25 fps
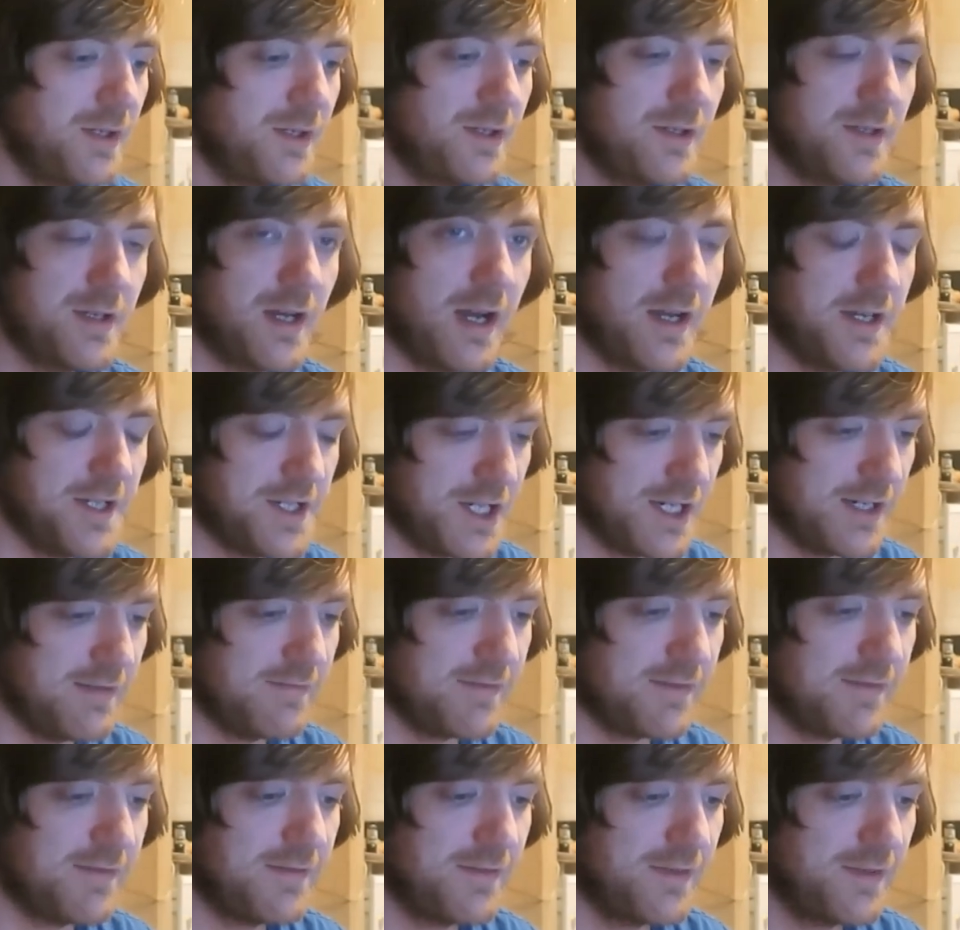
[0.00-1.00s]
Good night,
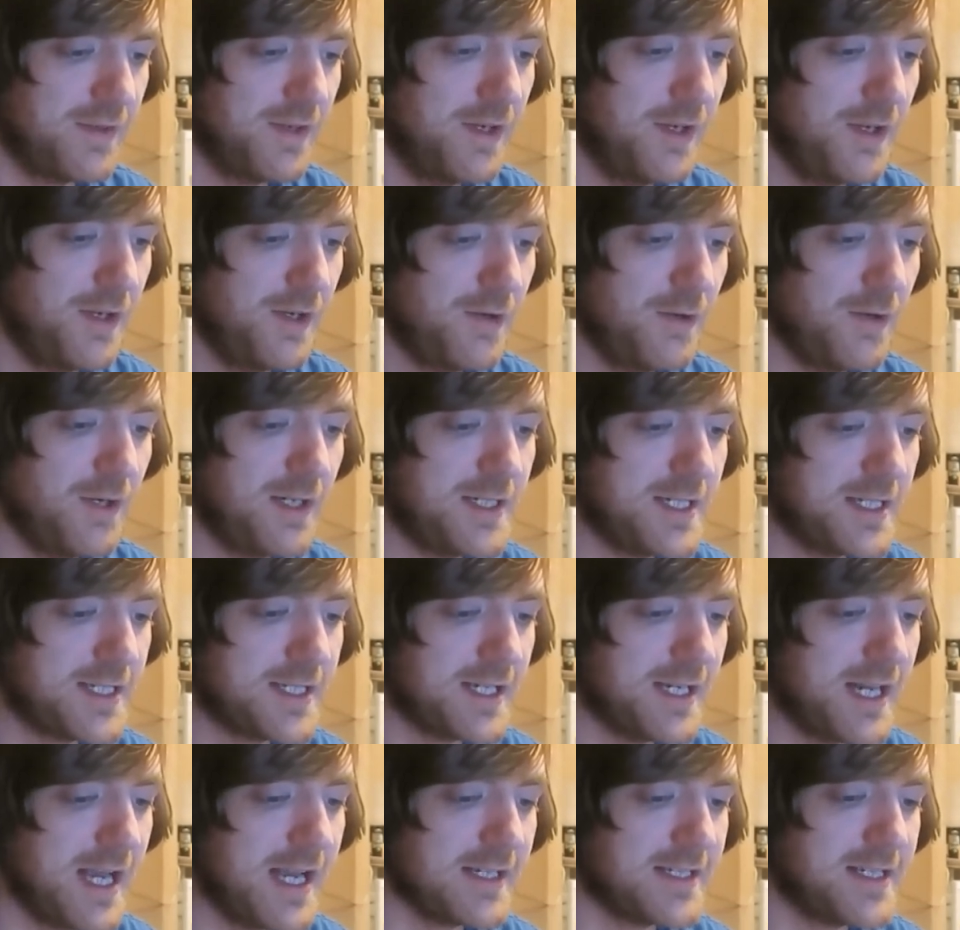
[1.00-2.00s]
Jeevan, Hua had
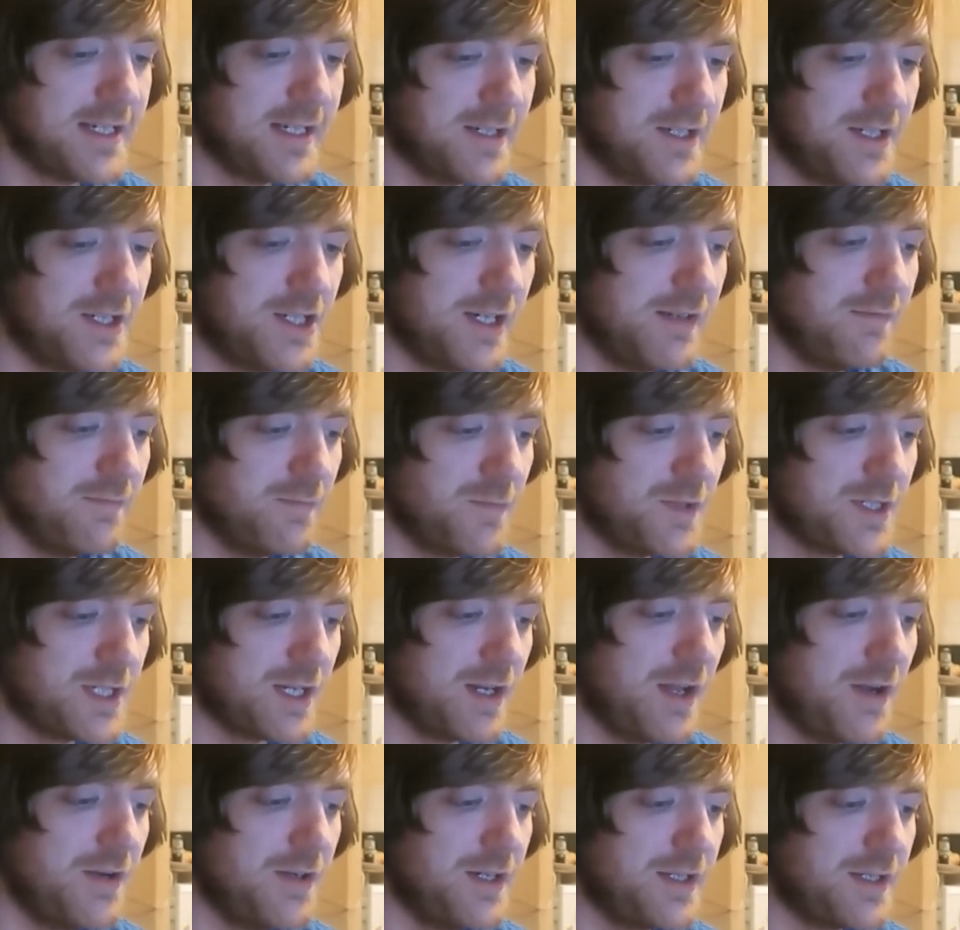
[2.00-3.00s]
disconnected, and Jeevan was
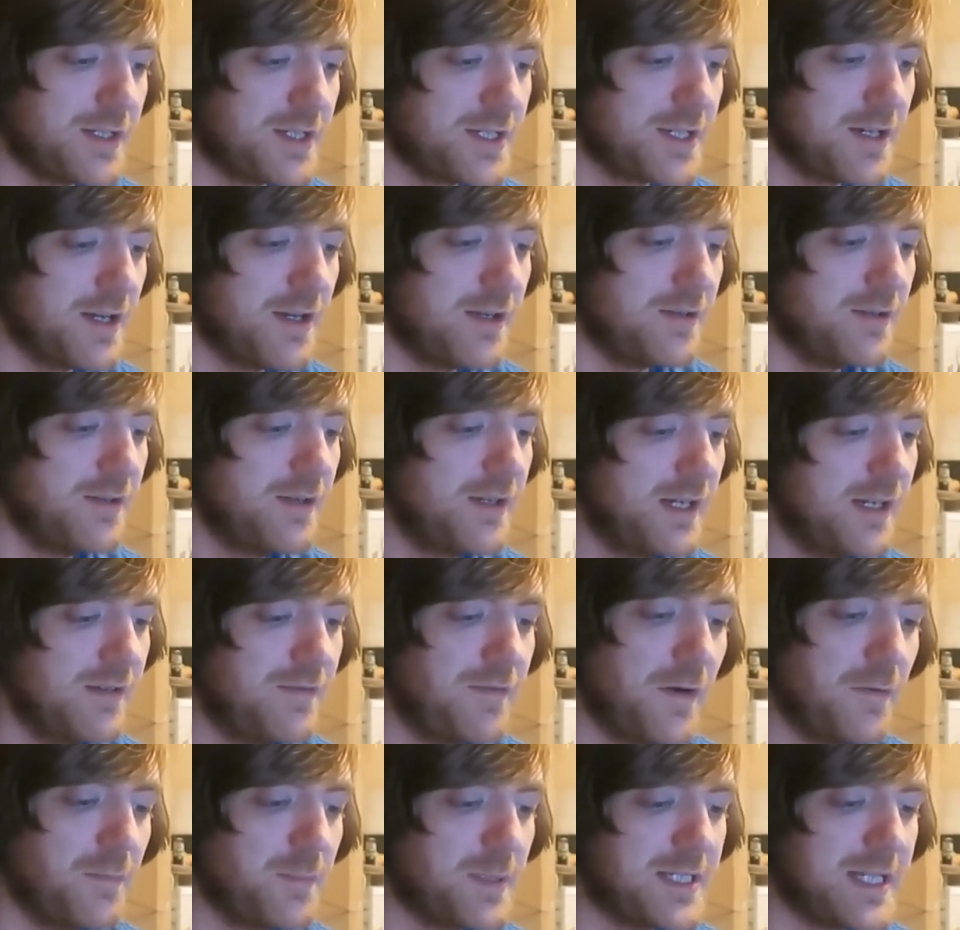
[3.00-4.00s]
alone in the snow. He
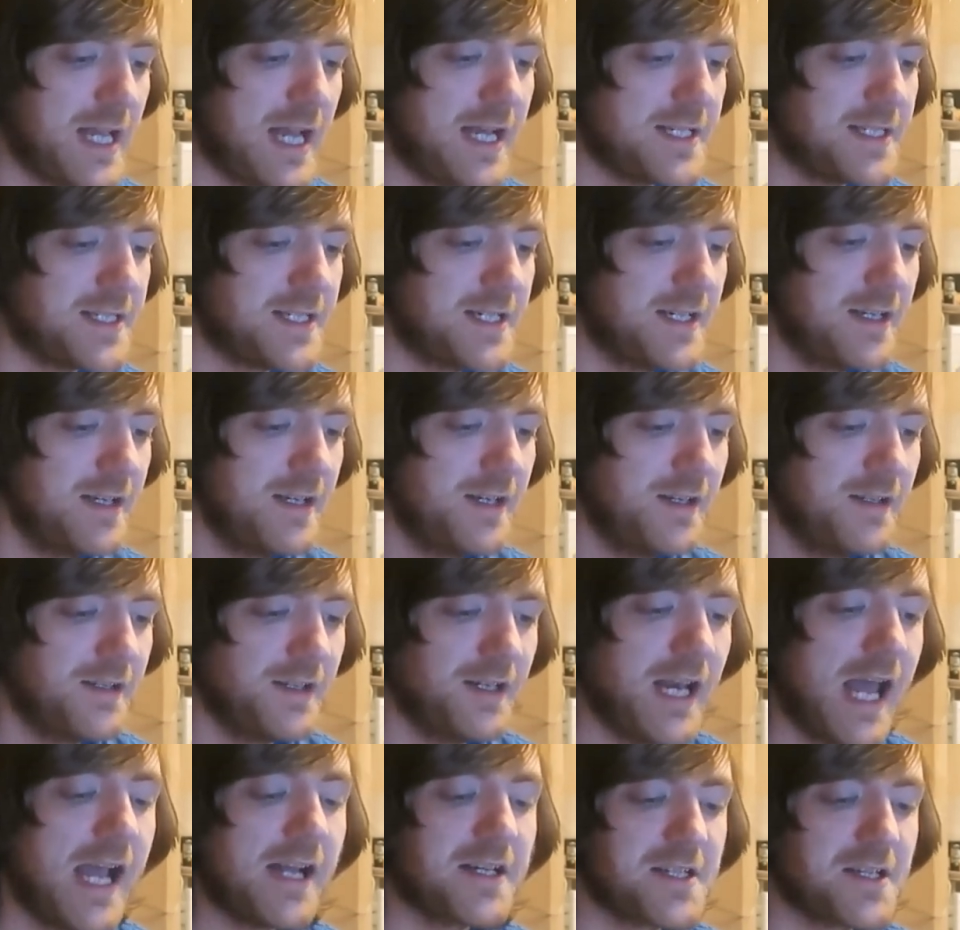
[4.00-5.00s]
felt possessed.
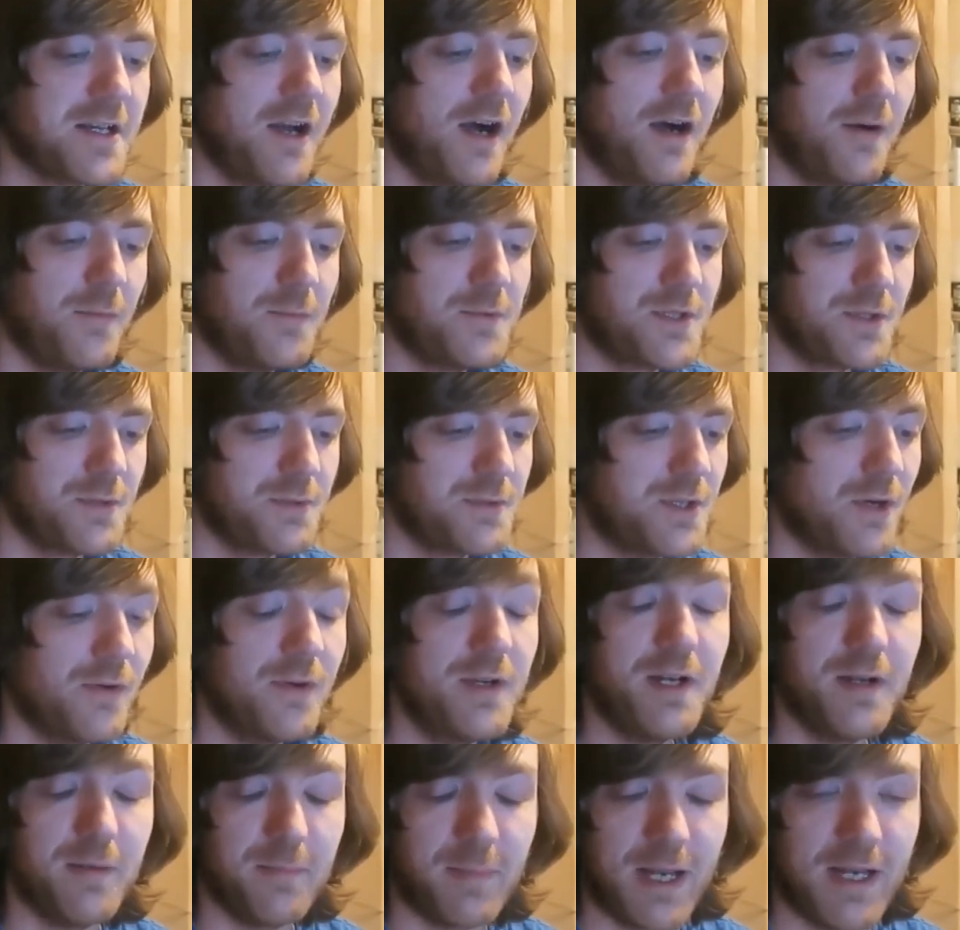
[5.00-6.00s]
The next cart was all
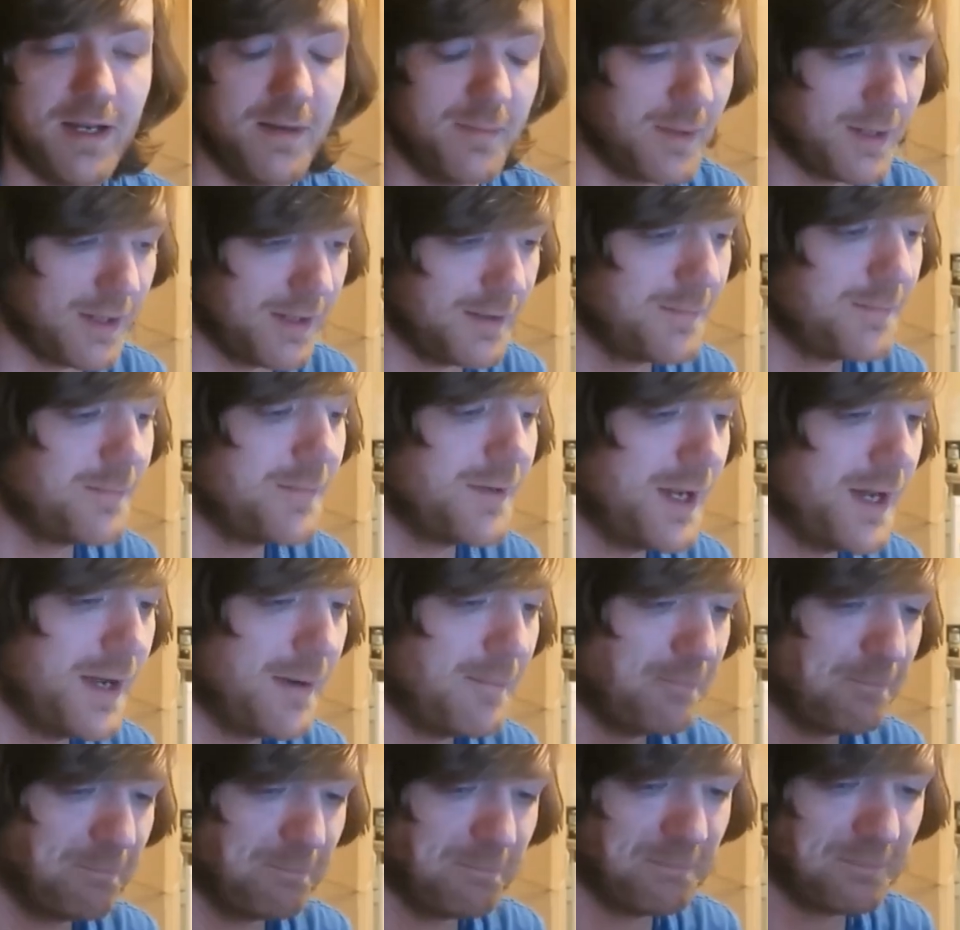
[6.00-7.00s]
toilet paper.
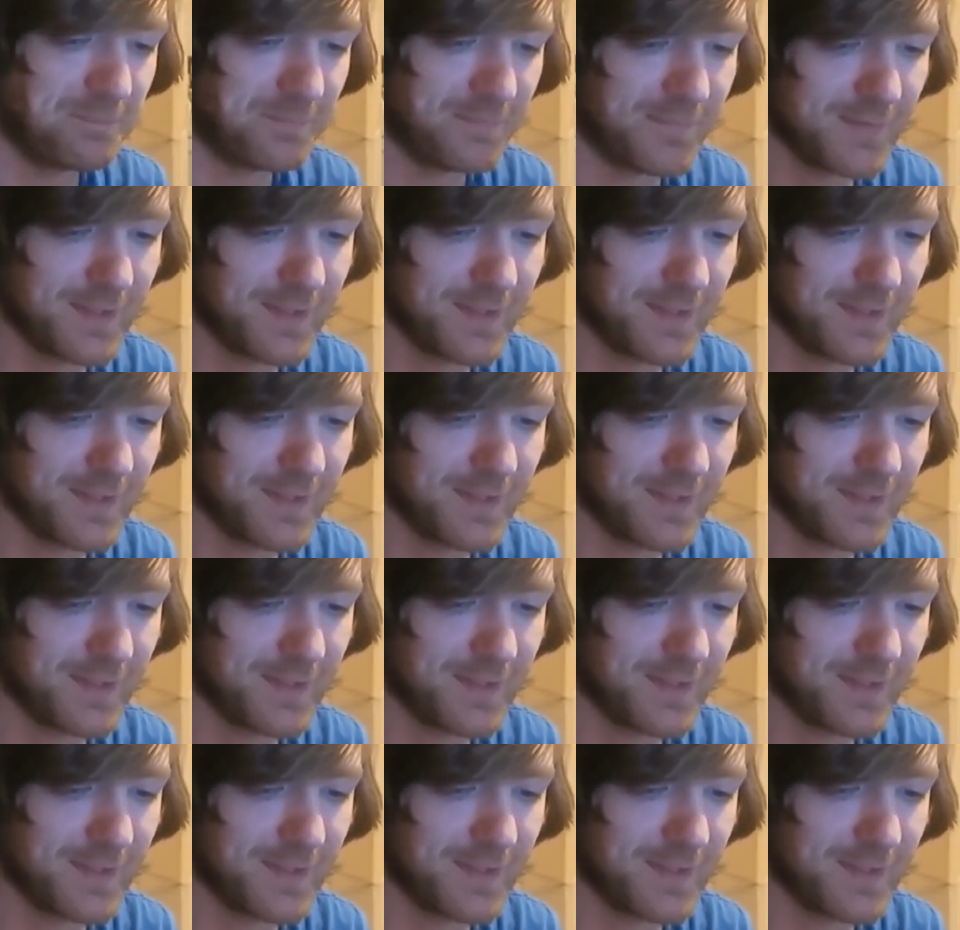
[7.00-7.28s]
Yep,